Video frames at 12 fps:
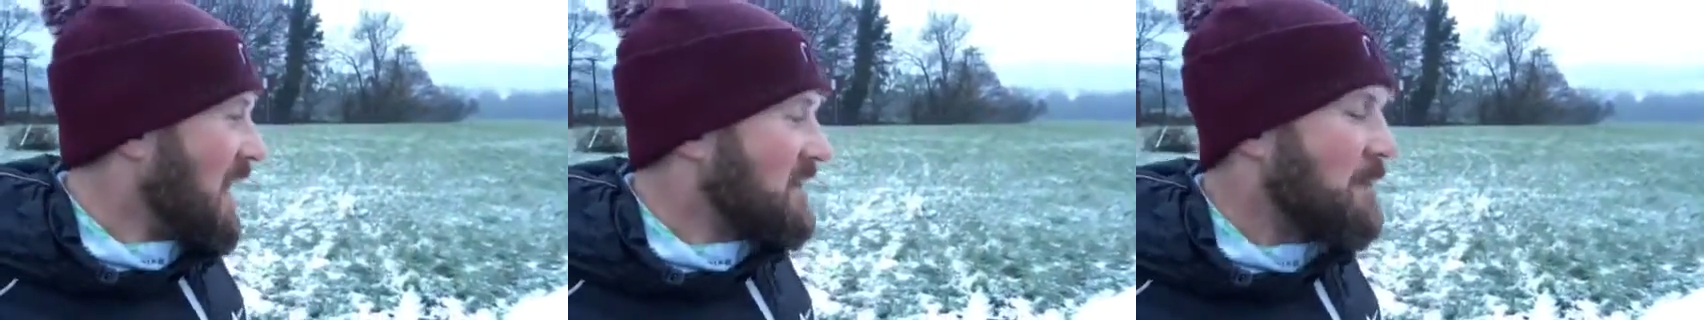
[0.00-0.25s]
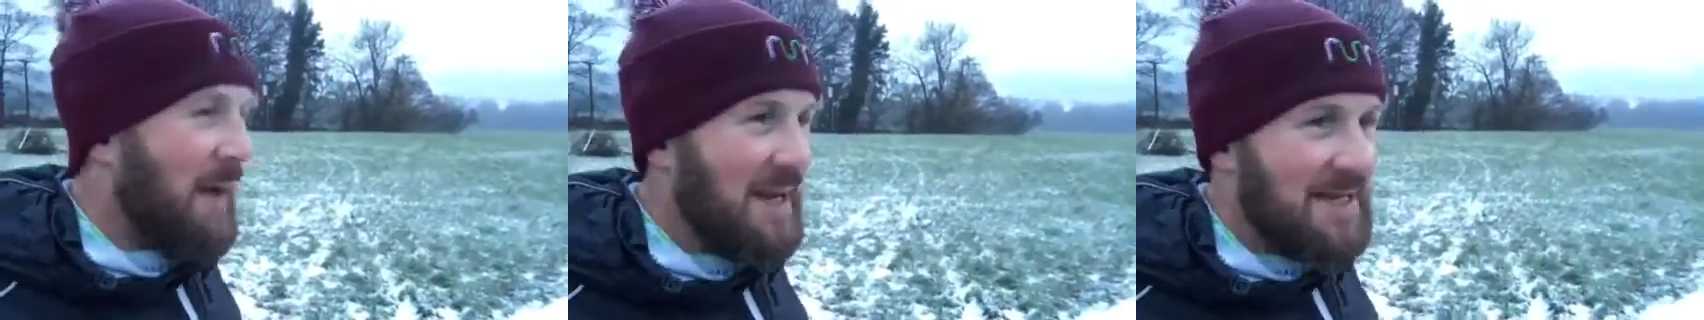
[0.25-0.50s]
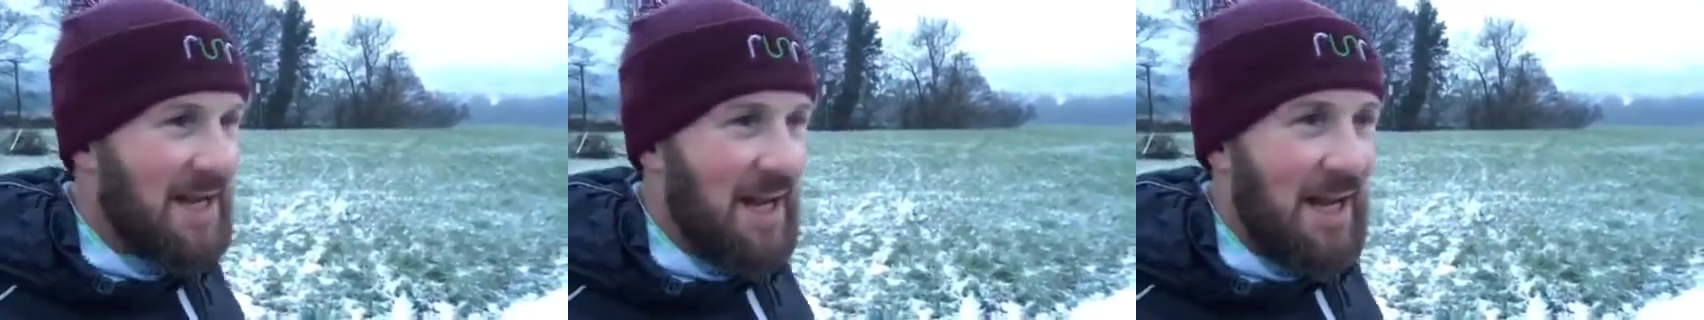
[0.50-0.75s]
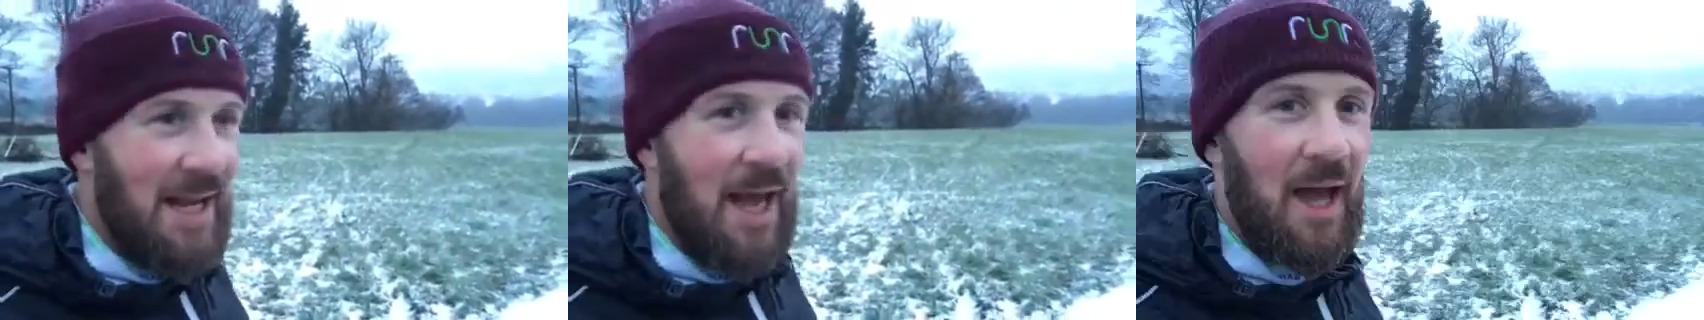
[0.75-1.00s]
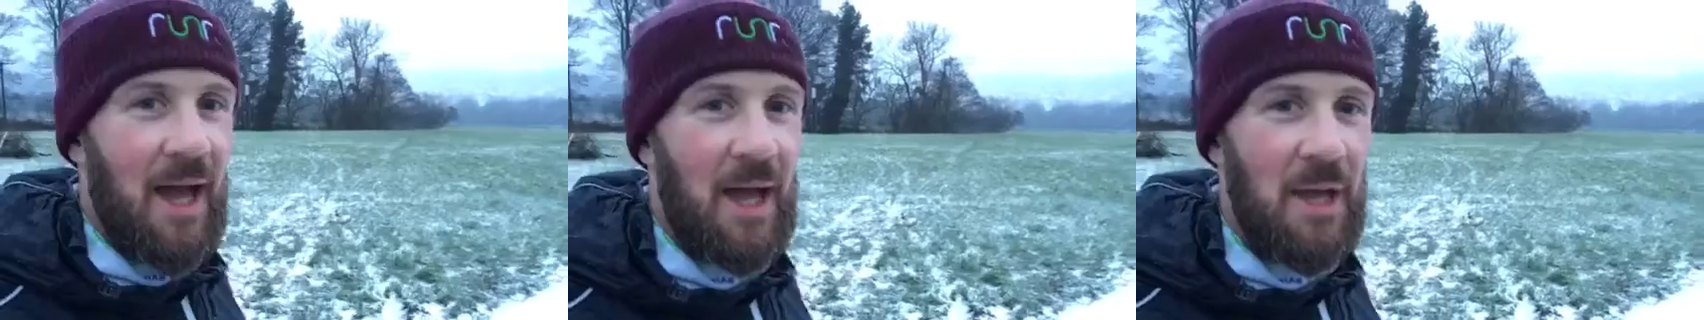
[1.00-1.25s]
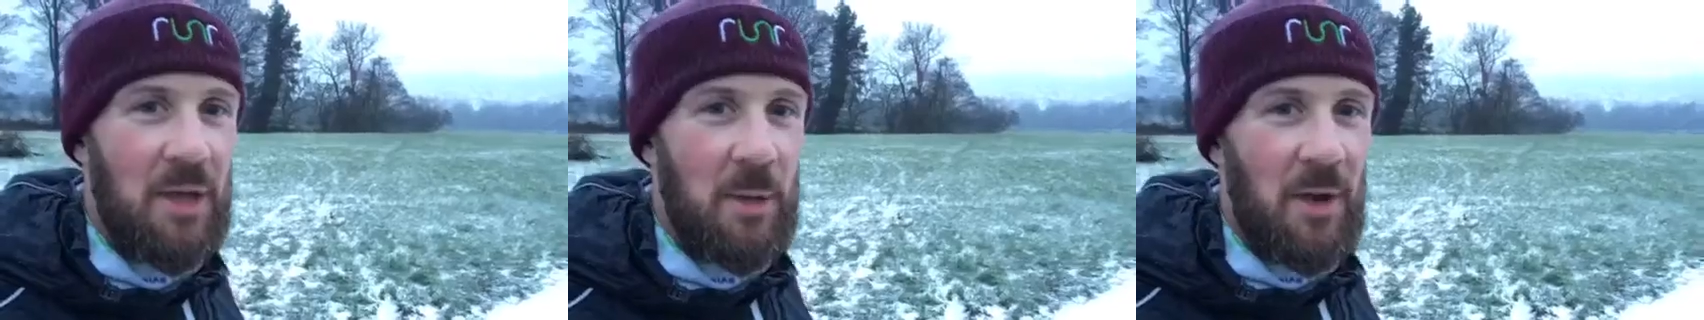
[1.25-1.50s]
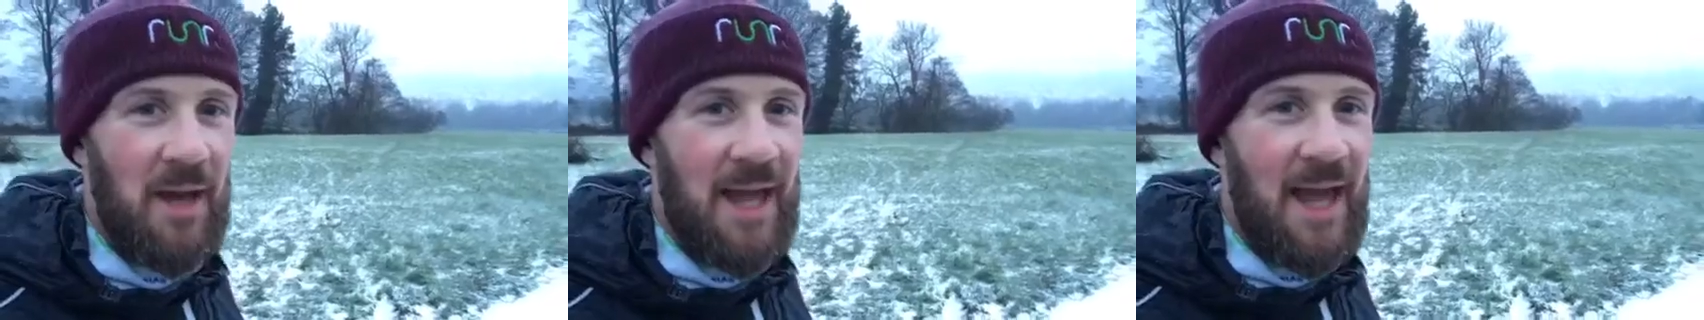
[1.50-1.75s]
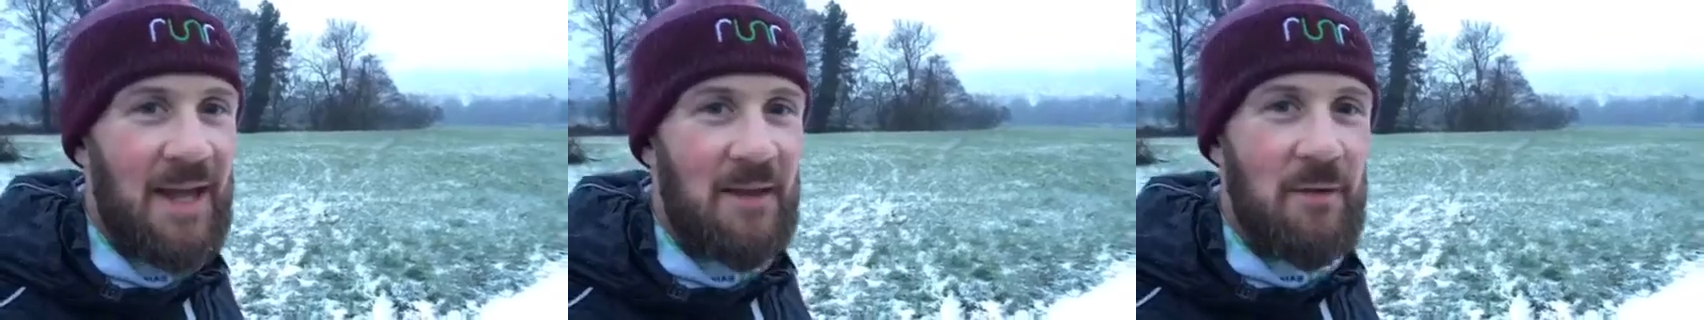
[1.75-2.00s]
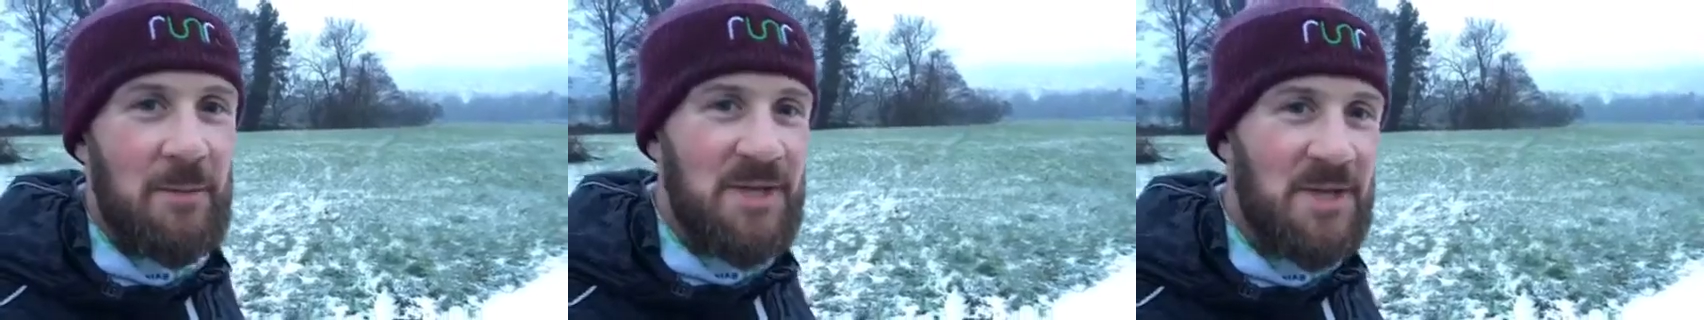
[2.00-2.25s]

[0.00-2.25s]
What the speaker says: So basically, you want to get from the